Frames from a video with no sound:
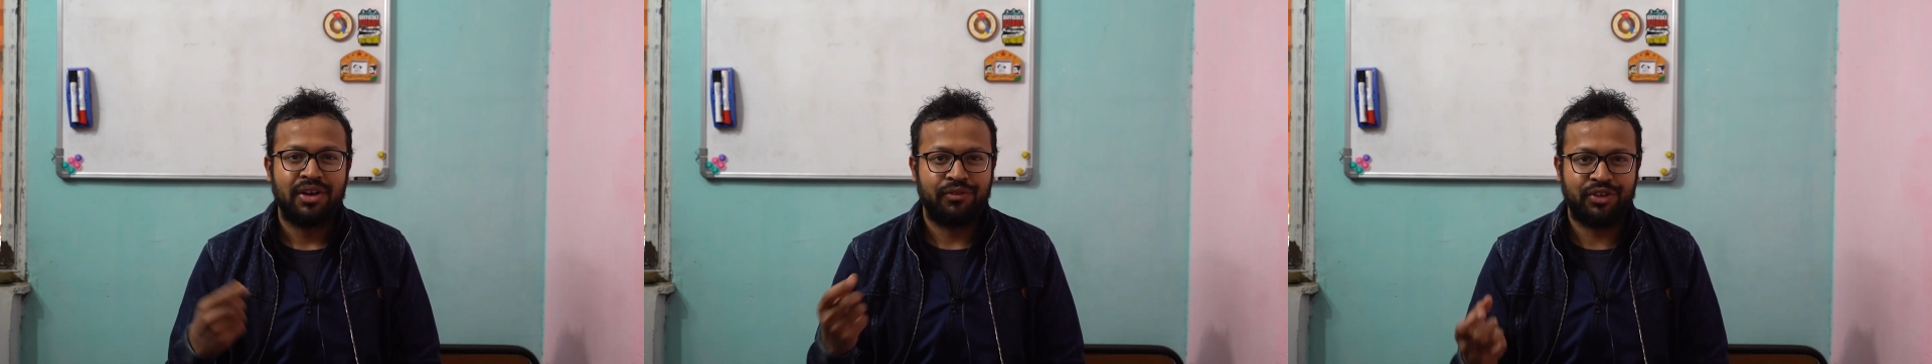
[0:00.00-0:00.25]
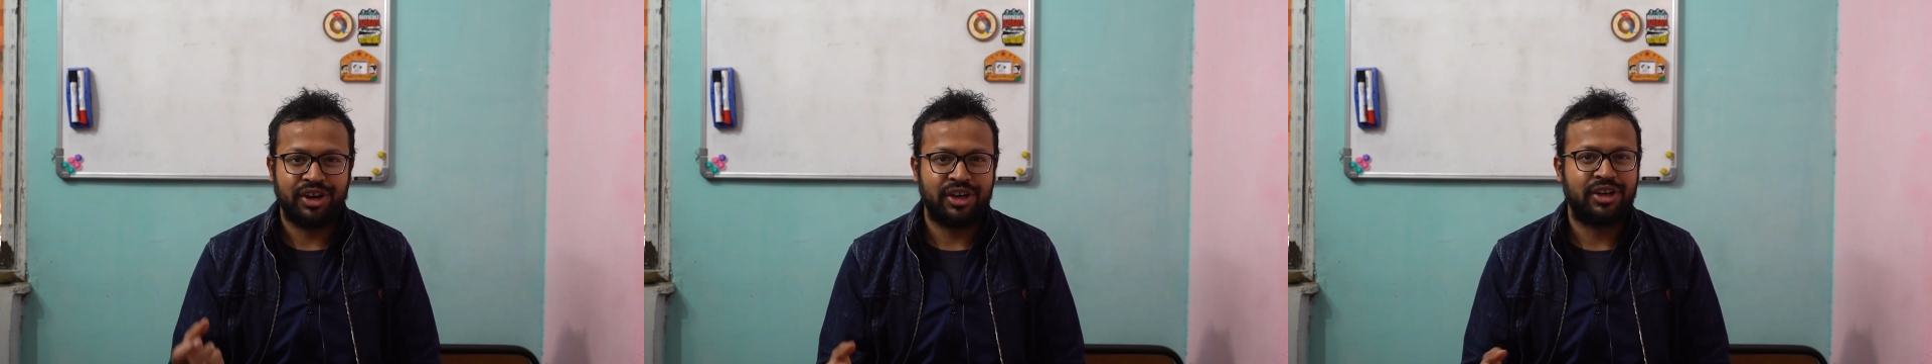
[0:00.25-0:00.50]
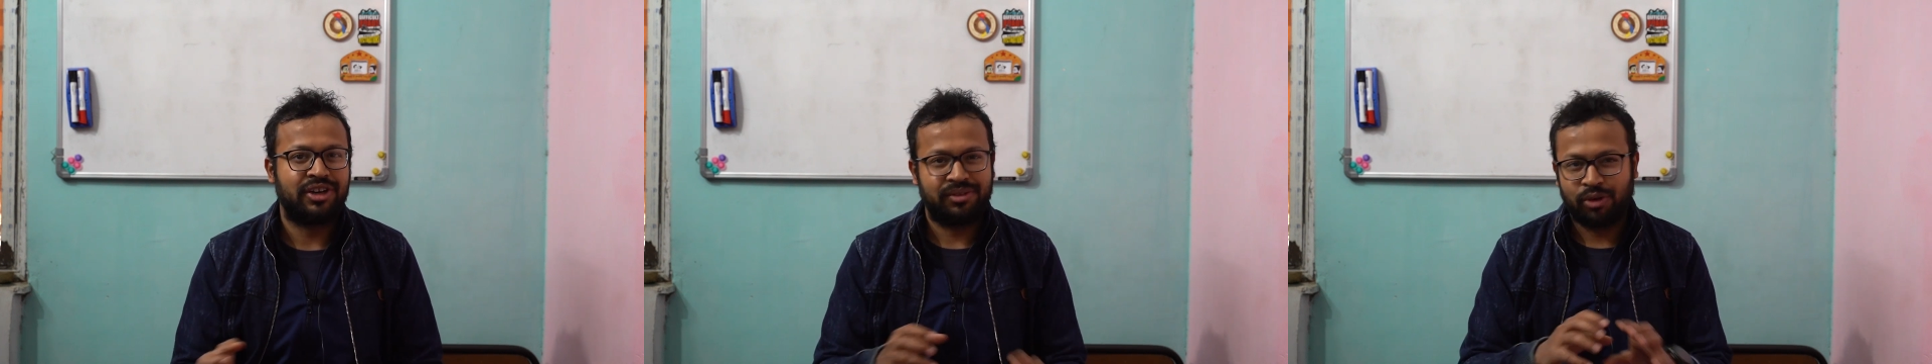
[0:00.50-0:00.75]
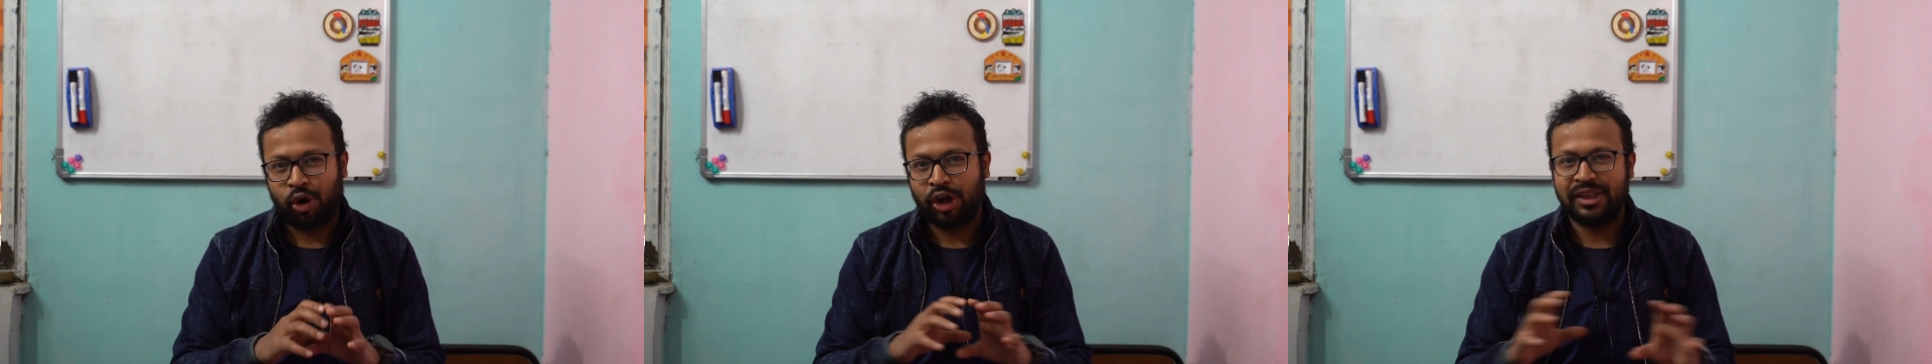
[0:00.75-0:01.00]
where
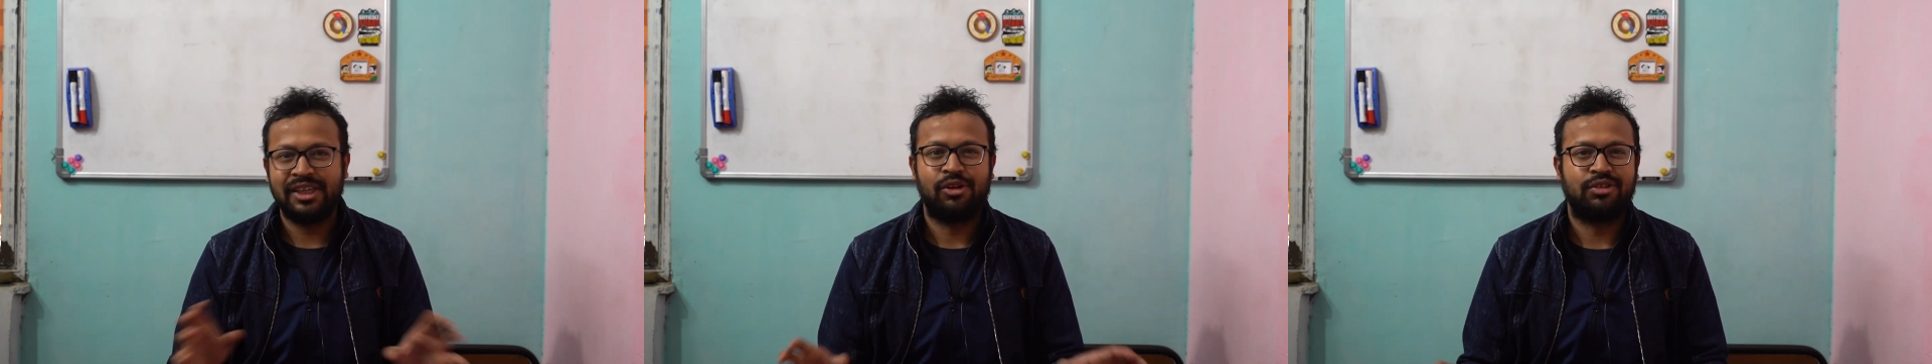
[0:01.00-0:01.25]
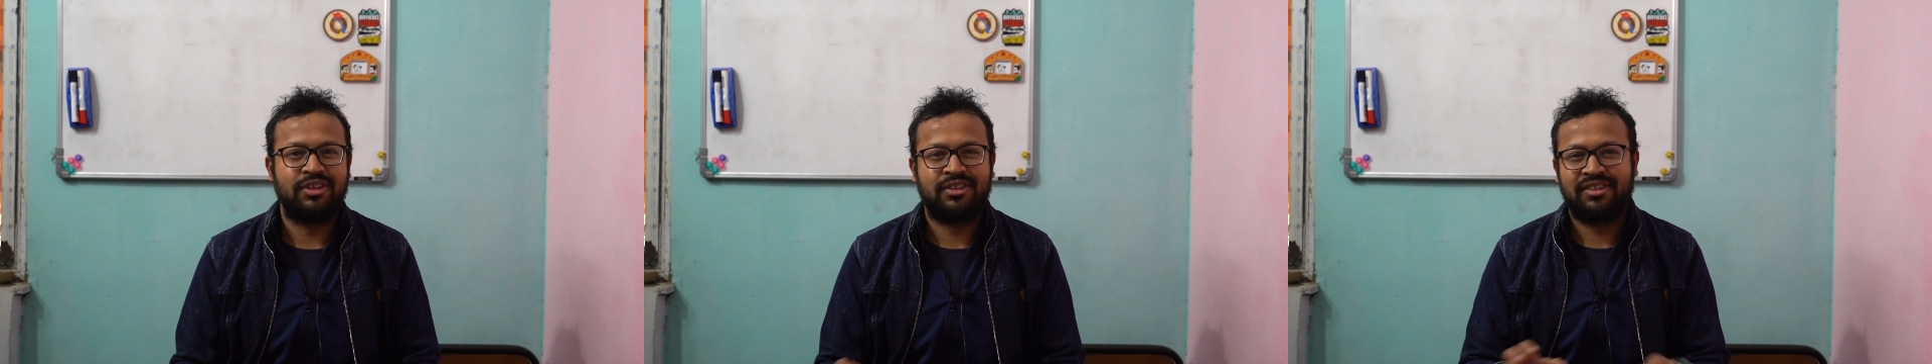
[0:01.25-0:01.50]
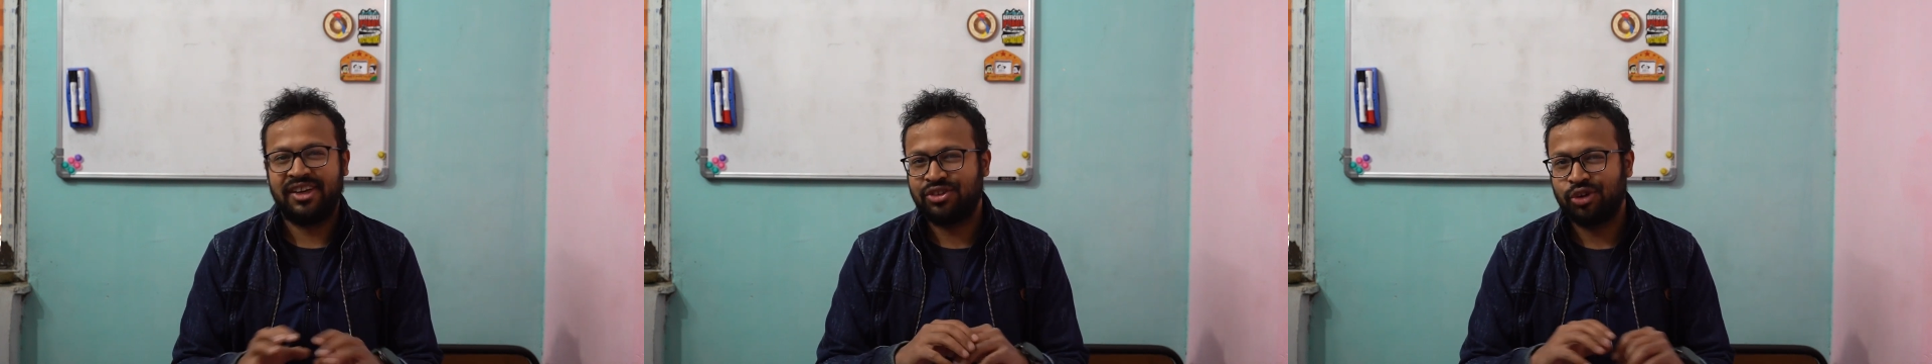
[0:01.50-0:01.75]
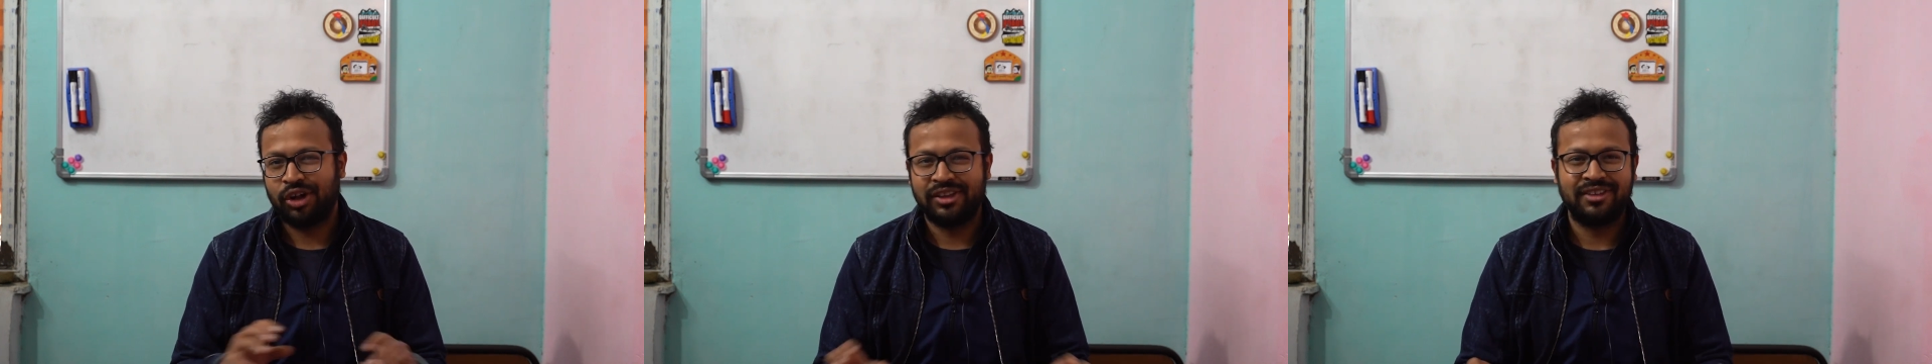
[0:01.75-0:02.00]
all the
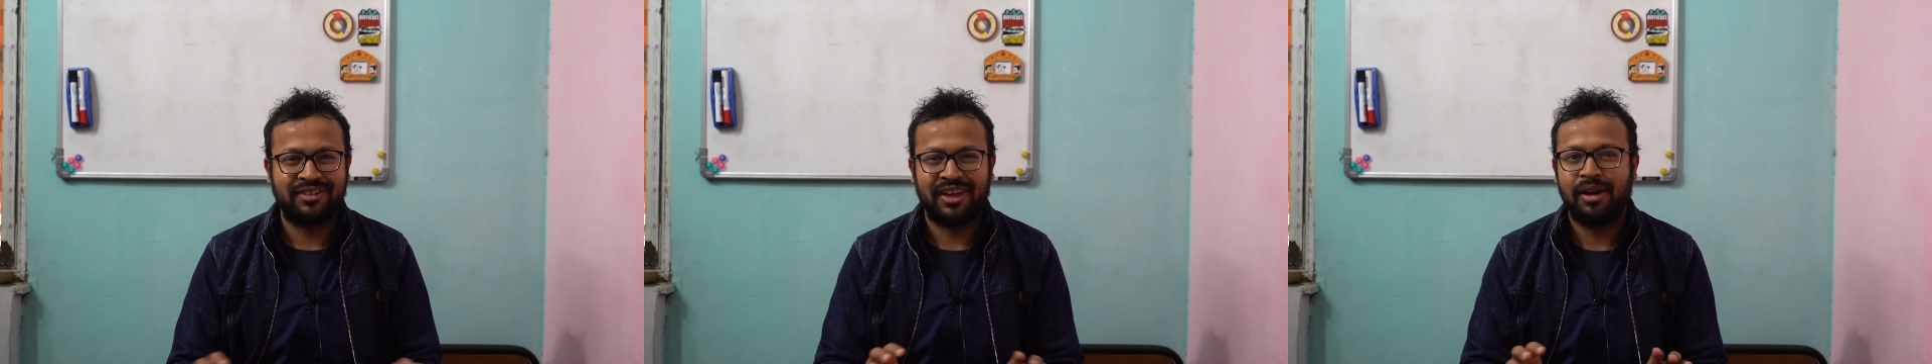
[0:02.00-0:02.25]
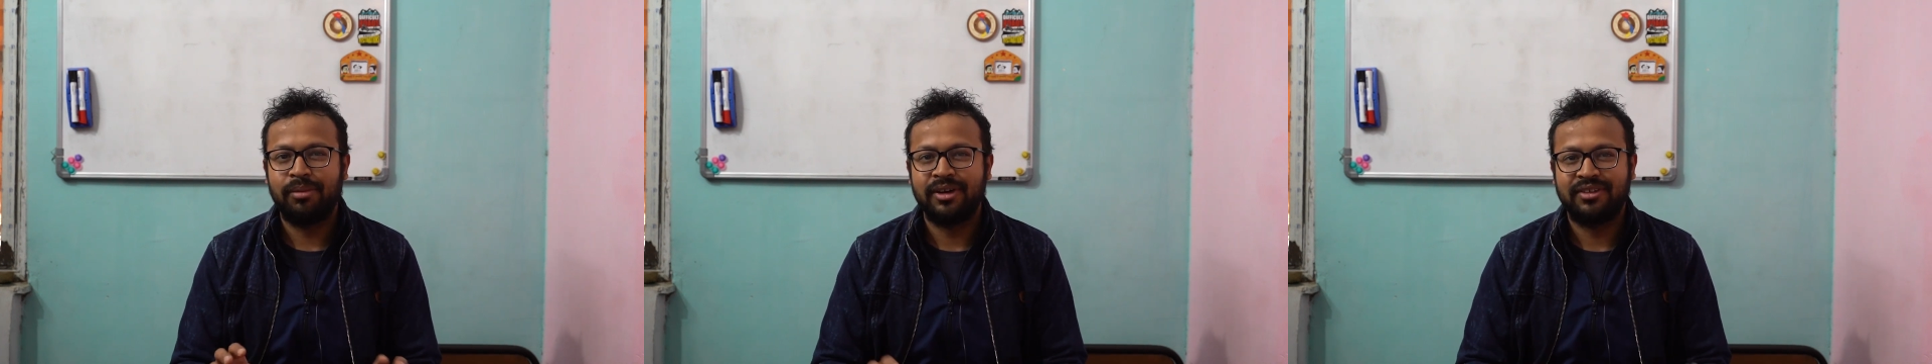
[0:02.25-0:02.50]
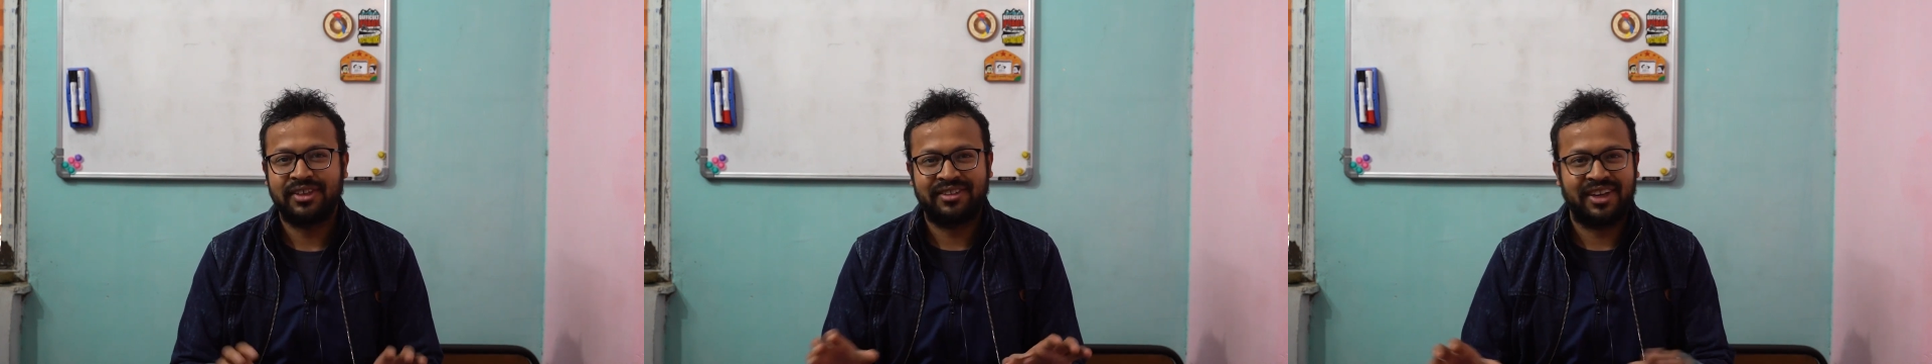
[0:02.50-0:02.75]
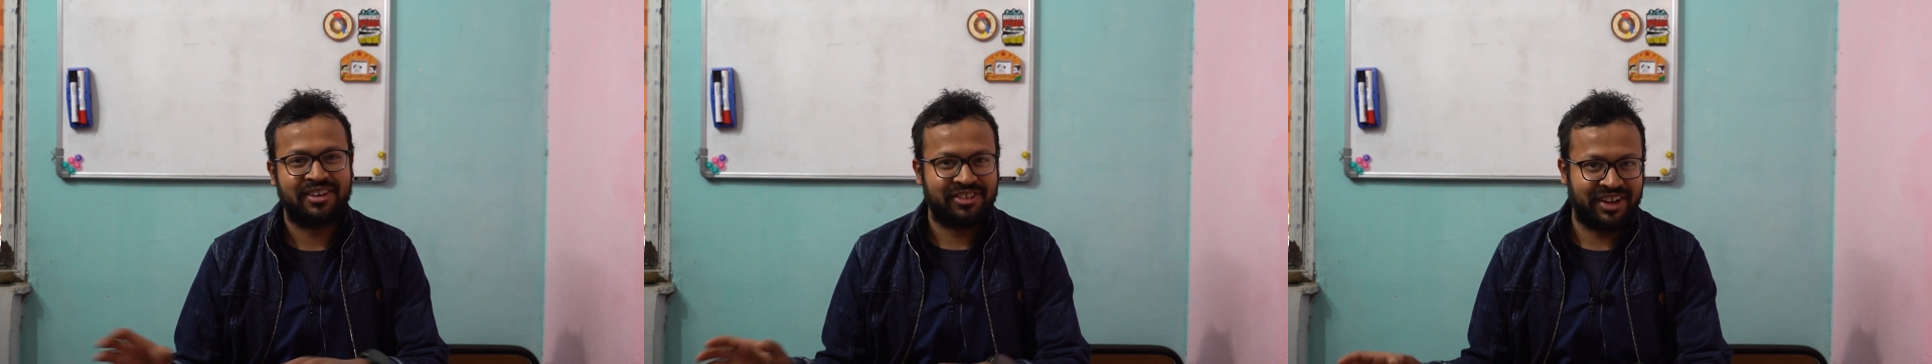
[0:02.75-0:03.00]
logistics, all the syllabus,
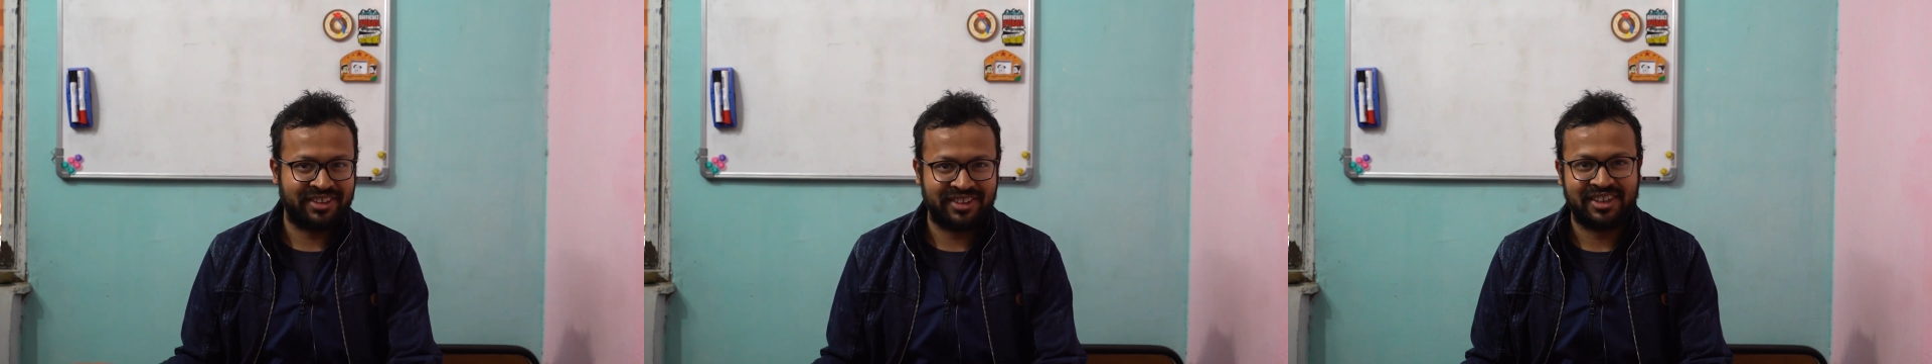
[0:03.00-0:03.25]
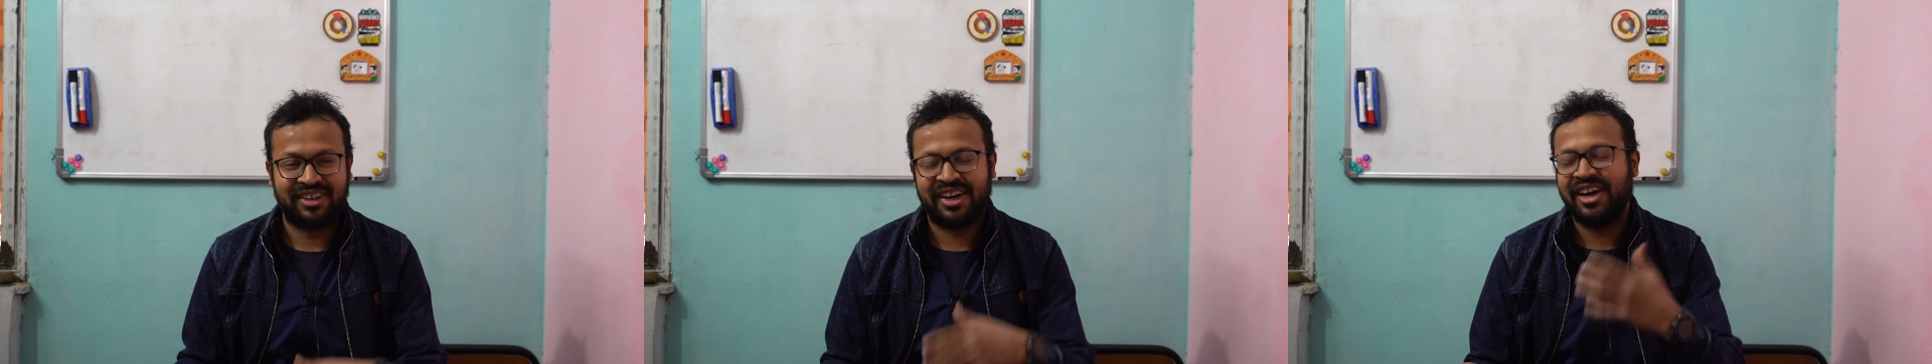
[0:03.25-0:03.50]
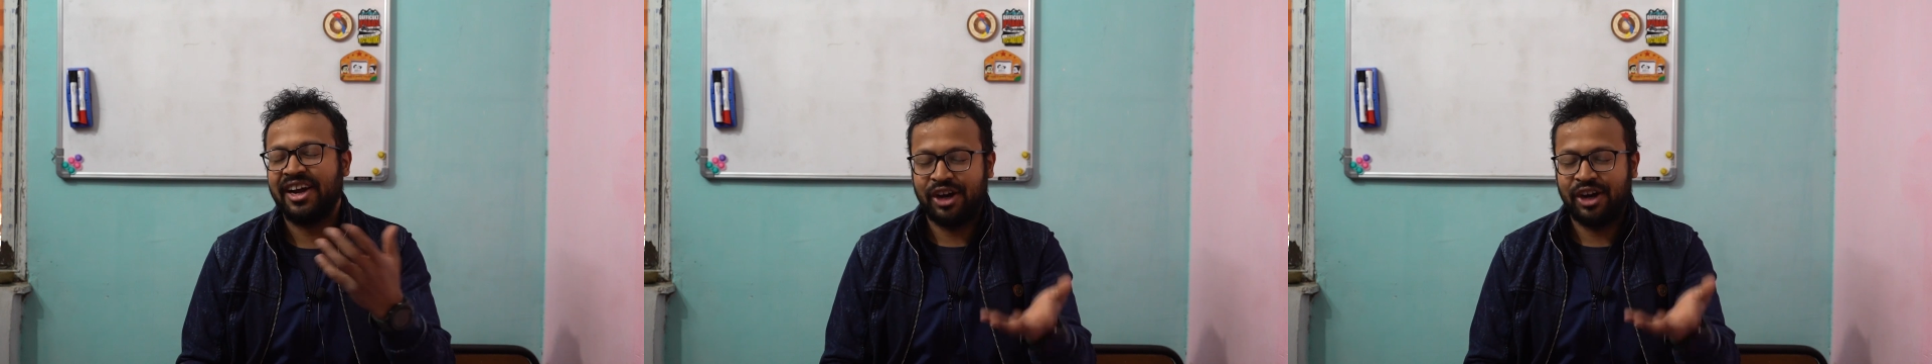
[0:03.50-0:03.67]
etc.,